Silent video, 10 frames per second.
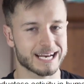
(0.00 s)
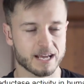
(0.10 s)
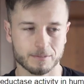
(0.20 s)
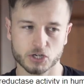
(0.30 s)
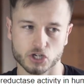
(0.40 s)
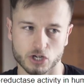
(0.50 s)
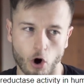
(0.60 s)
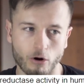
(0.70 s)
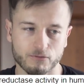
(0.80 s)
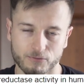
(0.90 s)
inhibition
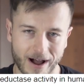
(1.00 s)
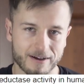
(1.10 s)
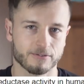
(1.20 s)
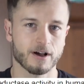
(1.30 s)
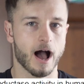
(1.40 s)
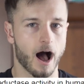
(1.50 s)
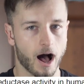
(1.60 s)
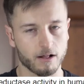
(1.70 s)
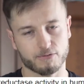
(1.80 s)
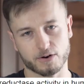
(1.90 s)
of
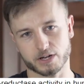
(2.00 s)
5-alpha